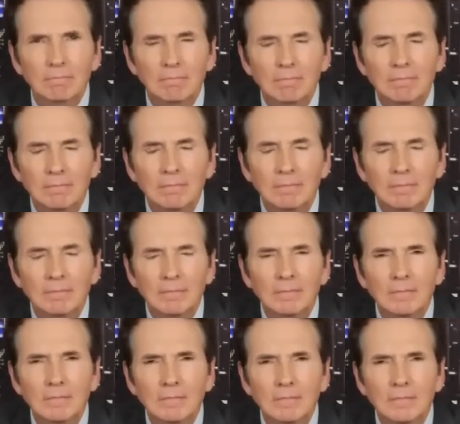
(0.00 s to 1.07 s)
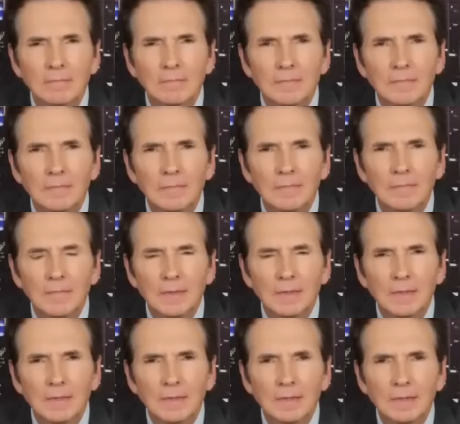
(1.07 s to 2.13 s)

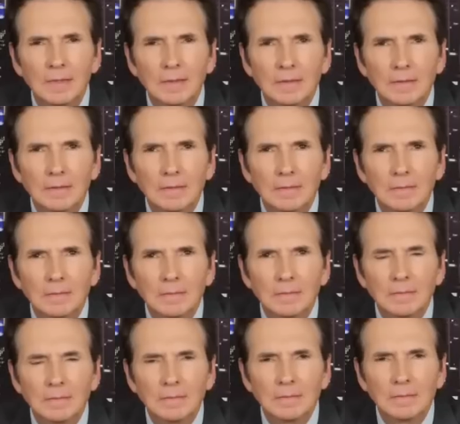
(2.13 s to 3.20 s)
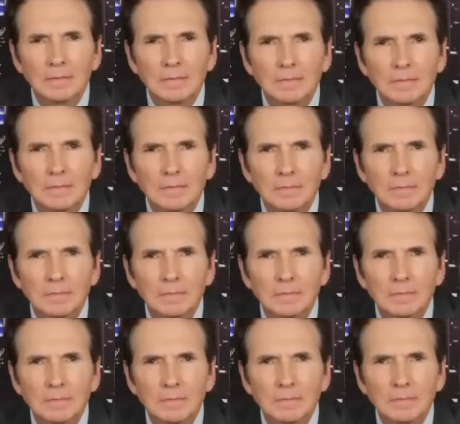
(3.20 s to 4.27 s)

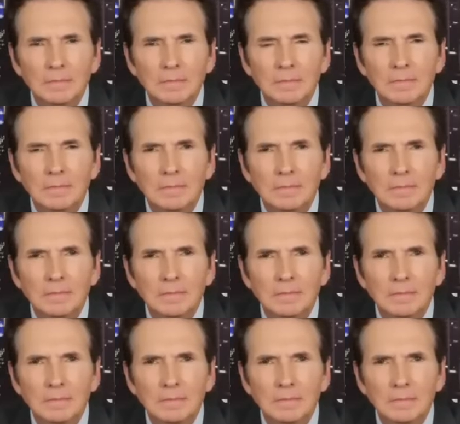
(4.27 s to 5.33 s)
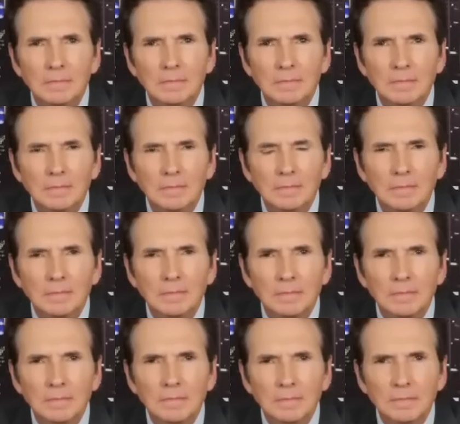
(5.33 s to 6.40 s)

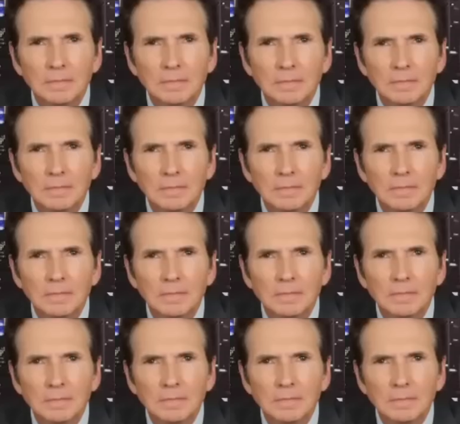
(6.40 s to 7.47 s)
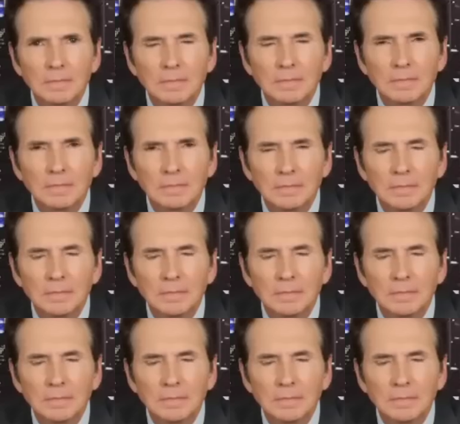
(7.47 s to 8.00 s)
(silent)